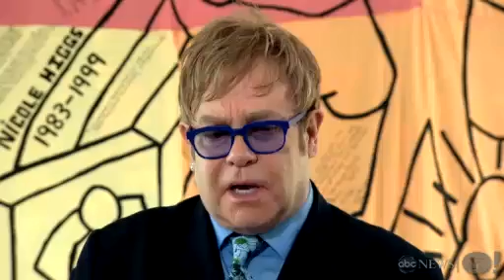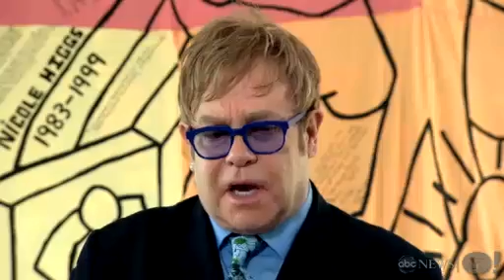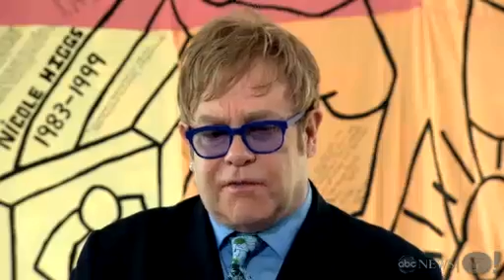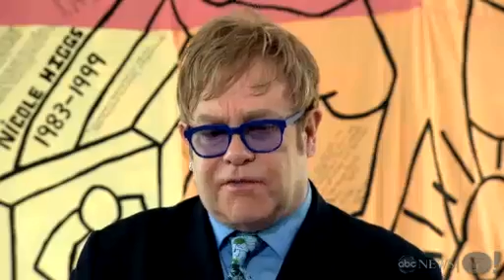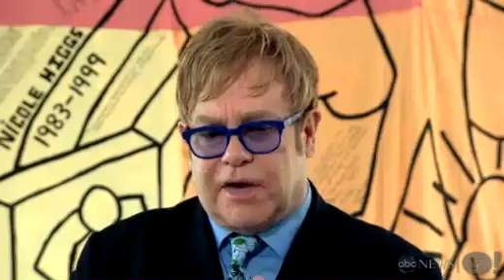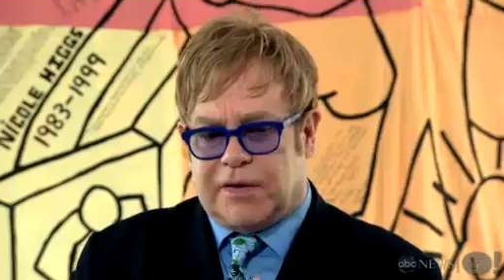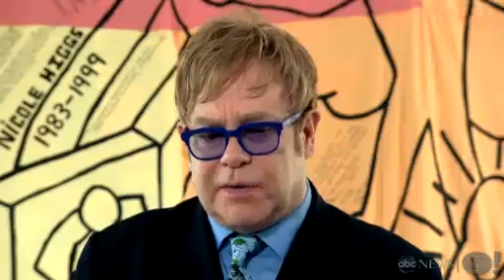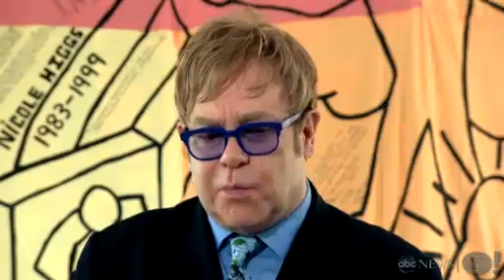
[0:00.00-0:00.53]
I
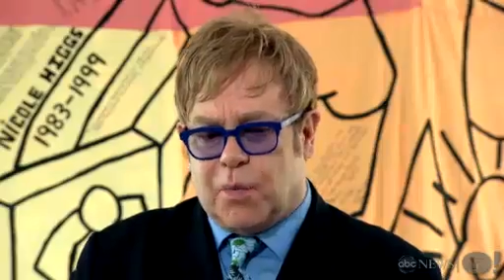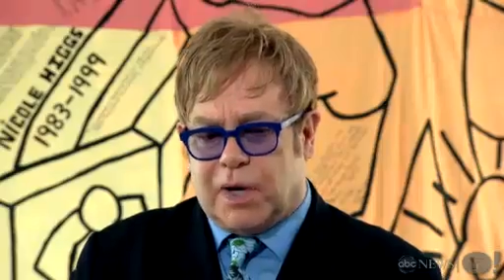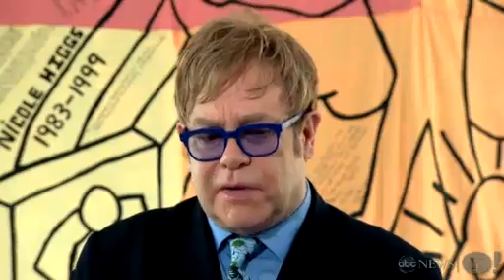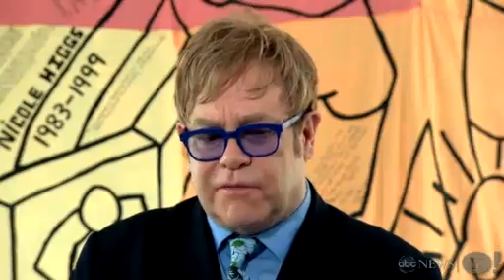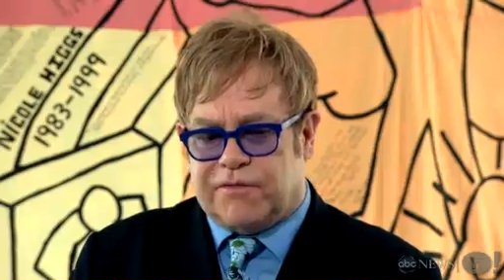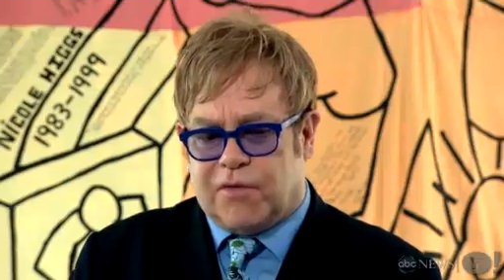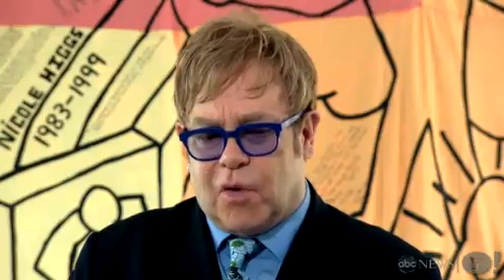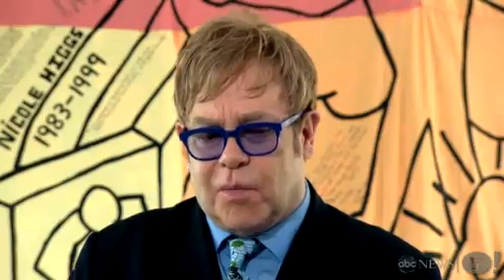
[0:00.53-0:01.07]
found him
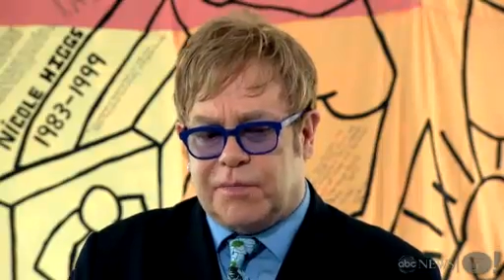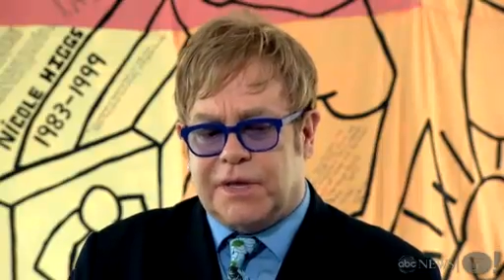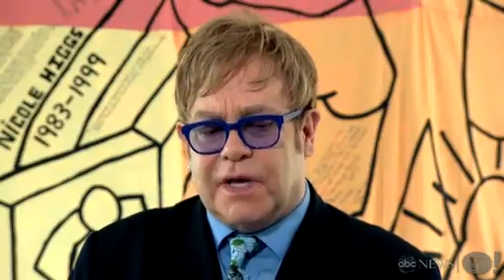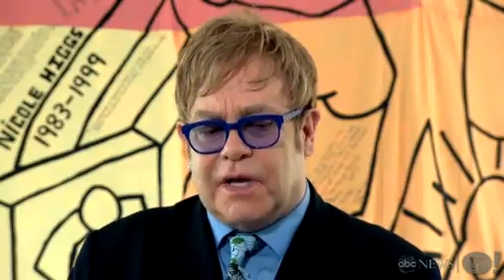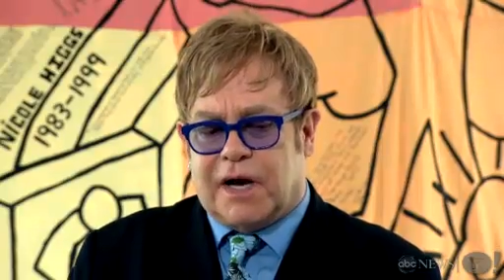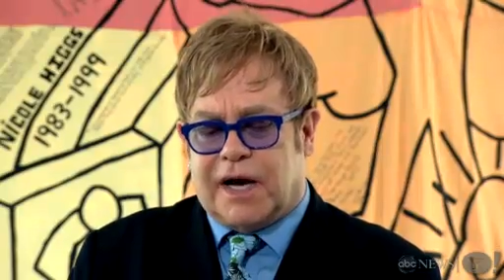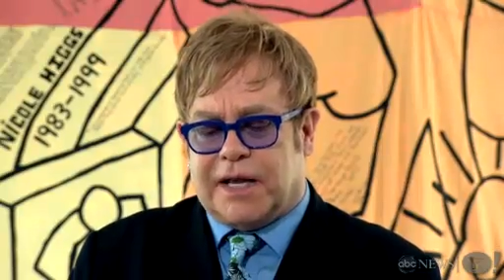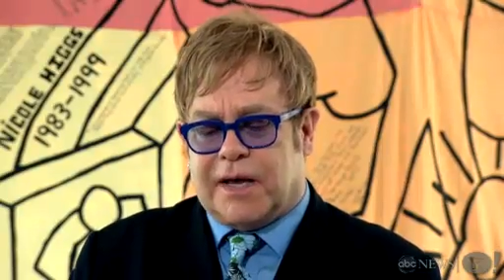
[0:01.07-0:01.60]
well-informed,
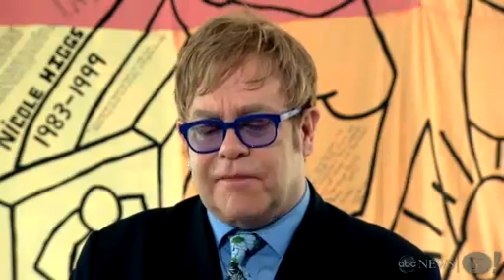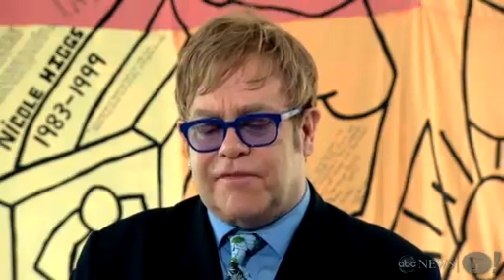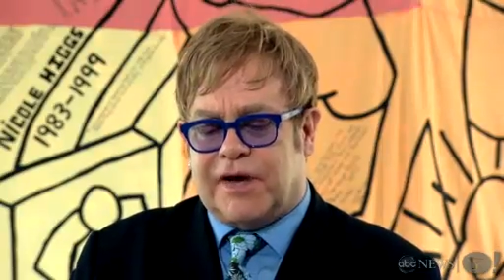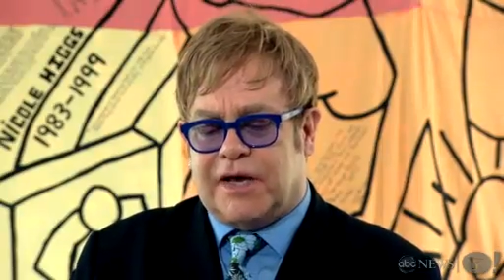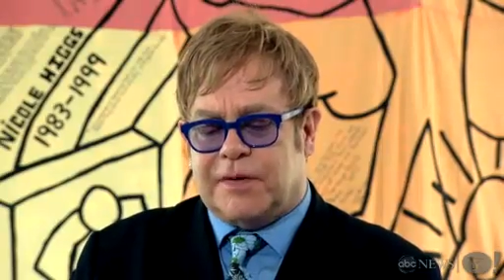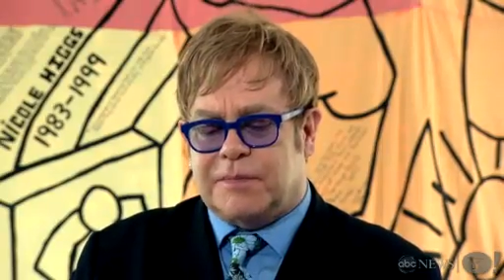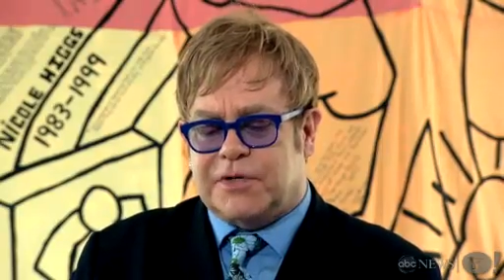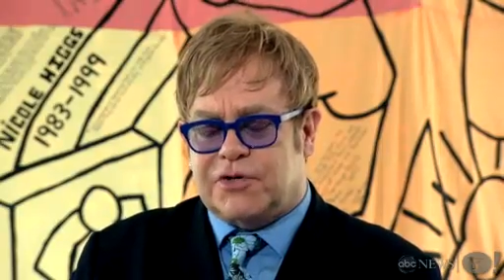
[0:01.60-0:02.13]
and I
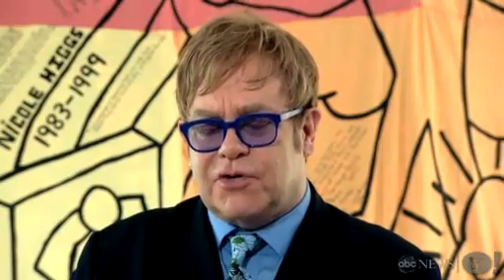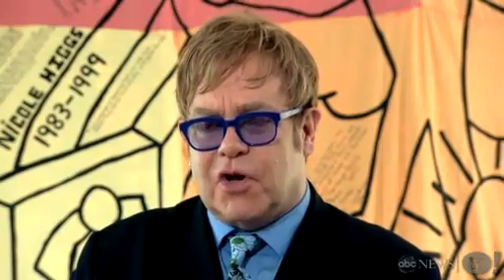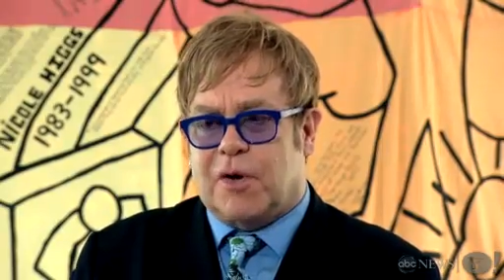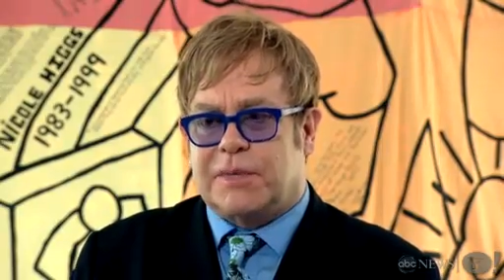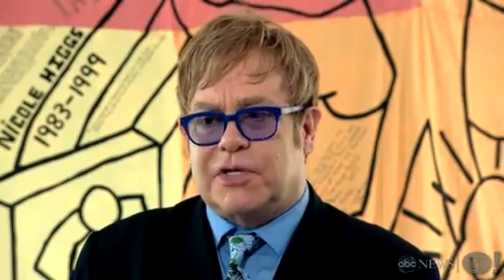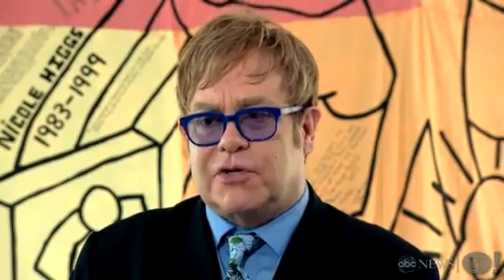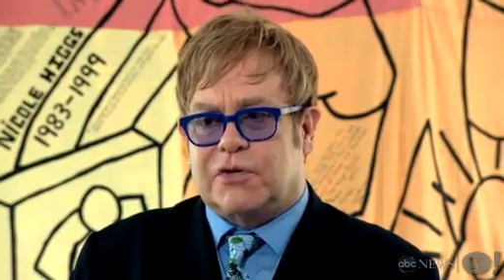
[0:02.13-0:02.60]
found him determined